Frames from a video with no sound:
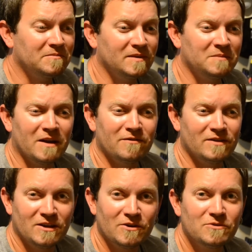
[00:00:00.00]
In my
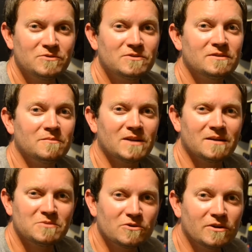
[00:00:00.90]
videos,
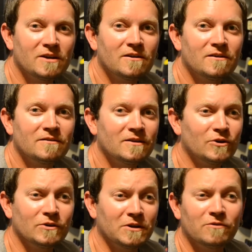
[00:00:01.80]
sometimes you'll hear
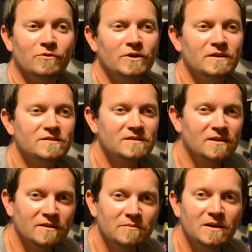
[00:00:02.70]
her little voice
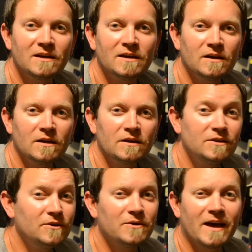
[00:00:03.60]
telling me,
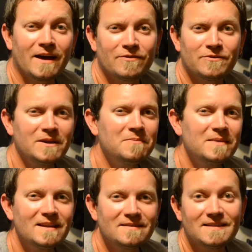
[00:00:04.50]
"You have 3
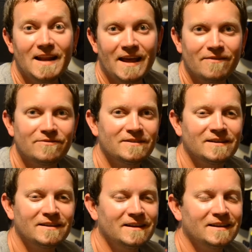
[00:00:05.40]
minutes left."
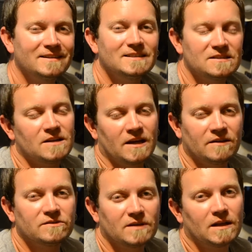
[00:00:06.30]
It's
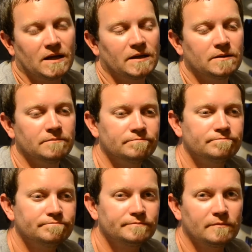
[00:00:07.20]
nice. I like it.
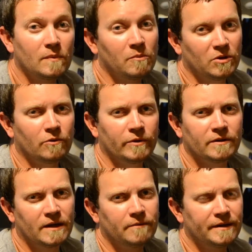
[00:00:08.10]
I'm a little weird
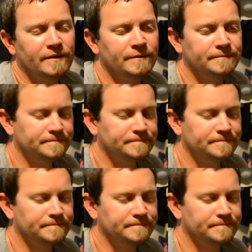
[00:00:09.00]
that way though.